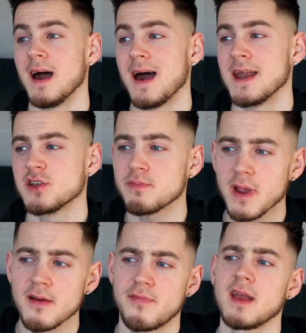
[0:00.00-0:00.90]
And I just
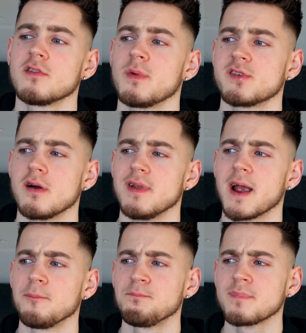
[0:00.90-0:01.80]
began thinking to myself,
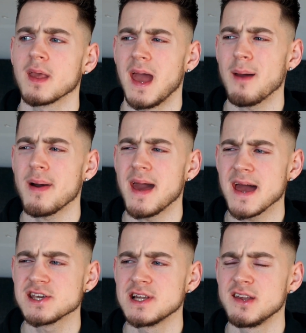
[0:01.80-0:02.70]
like, am I
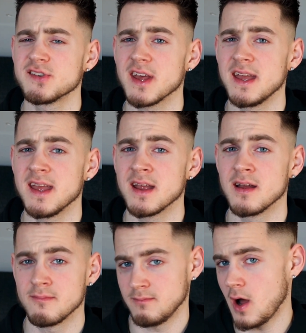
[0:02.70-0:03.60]
actually staying